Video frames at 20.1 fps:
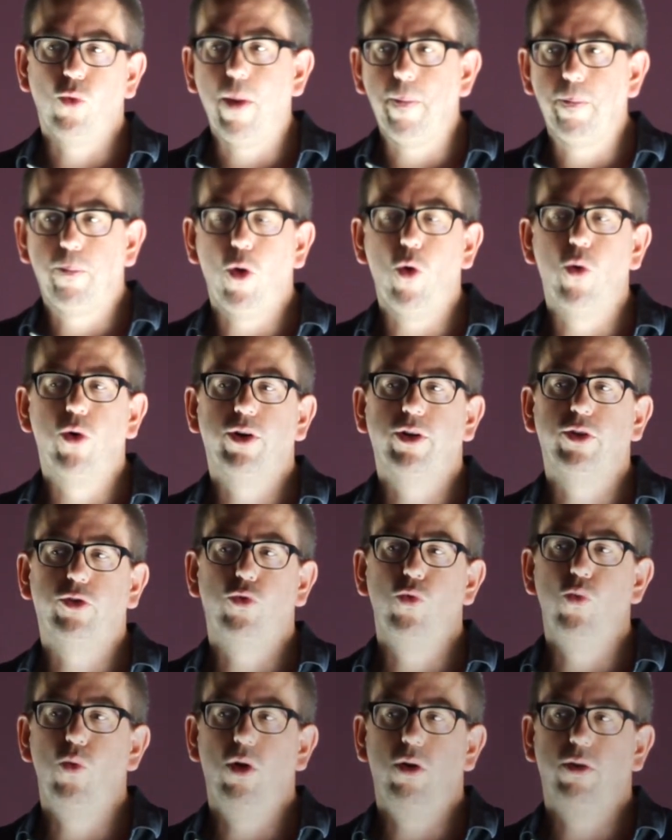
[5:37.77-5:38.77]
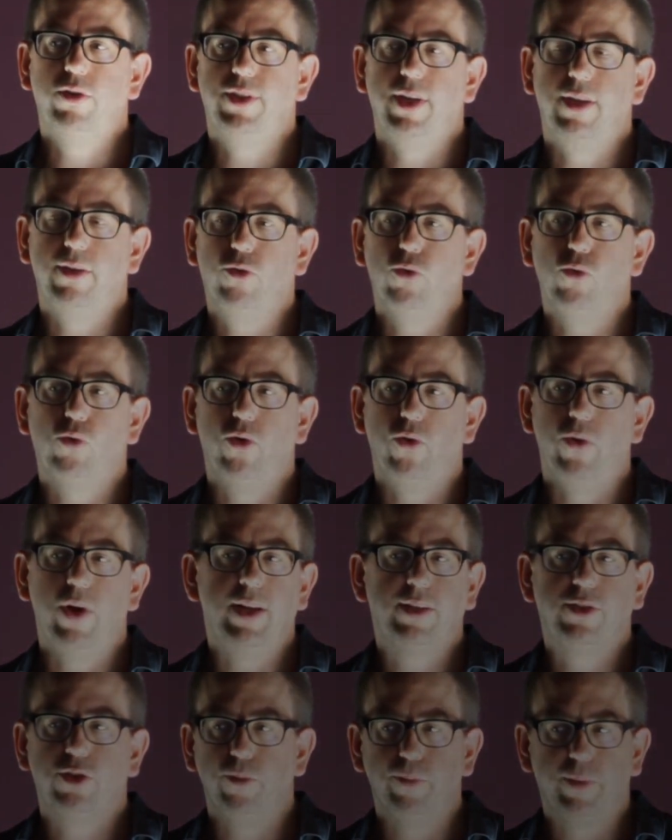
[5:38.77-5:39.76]
empower the two worlds and to
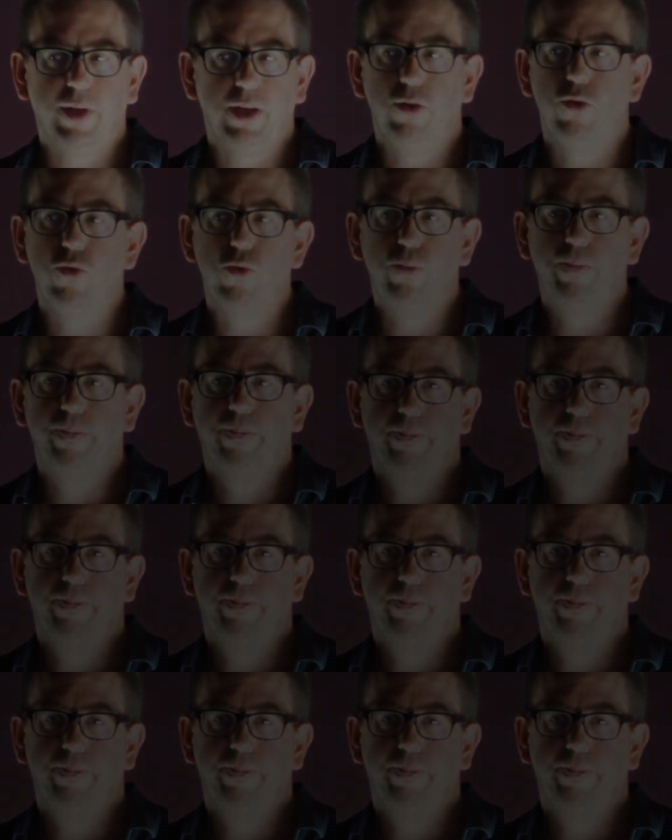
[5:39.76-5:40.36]
create something new.